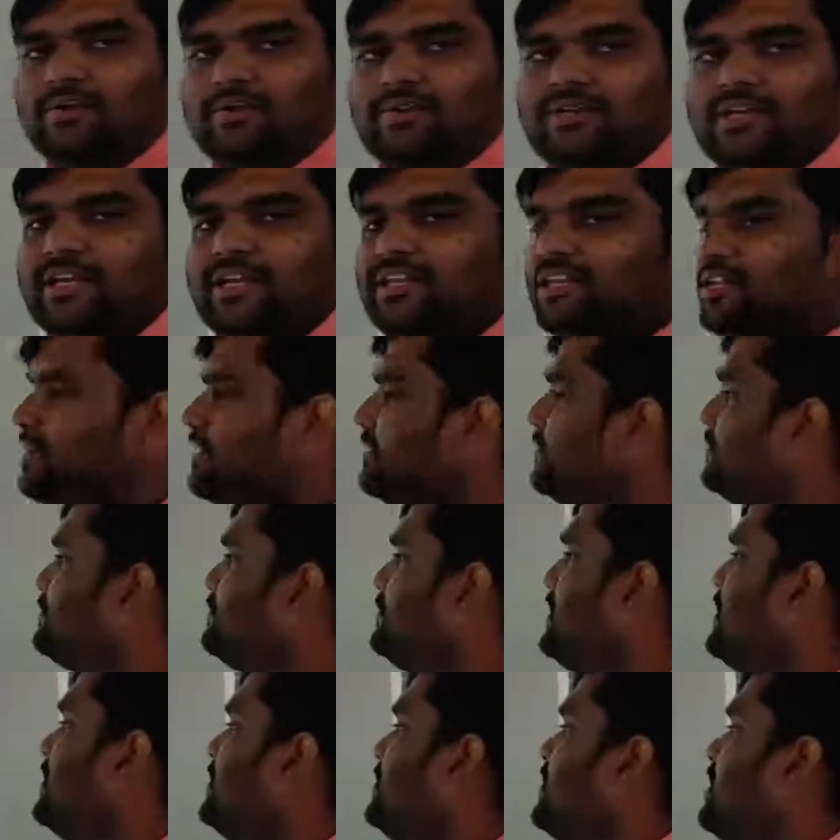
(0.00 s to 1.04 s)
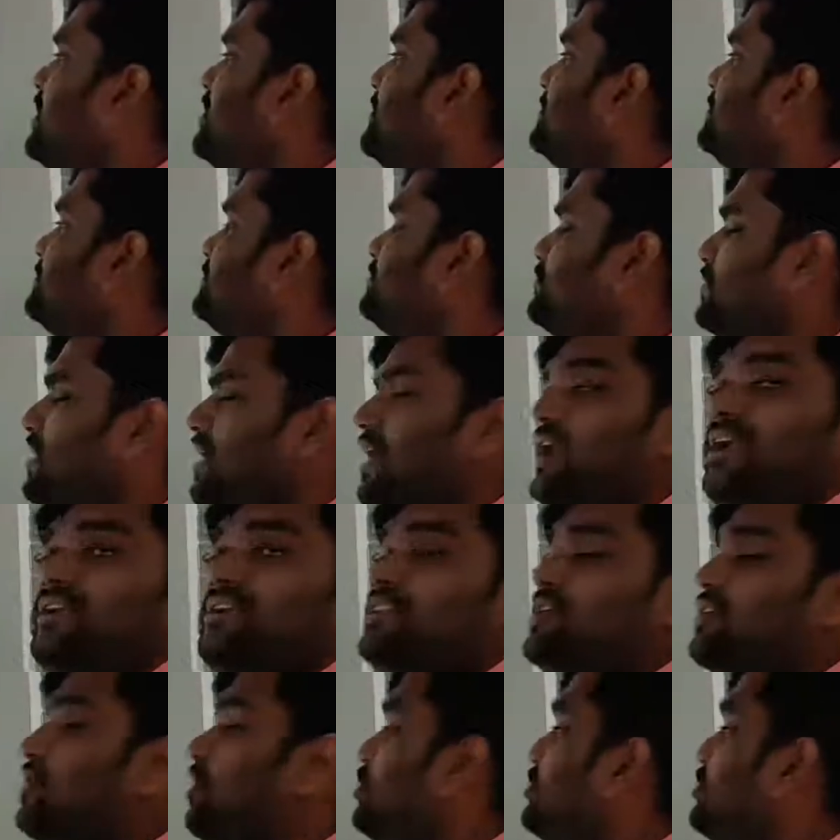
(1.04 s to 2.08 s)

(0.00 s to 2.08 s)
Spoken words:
looked at him at the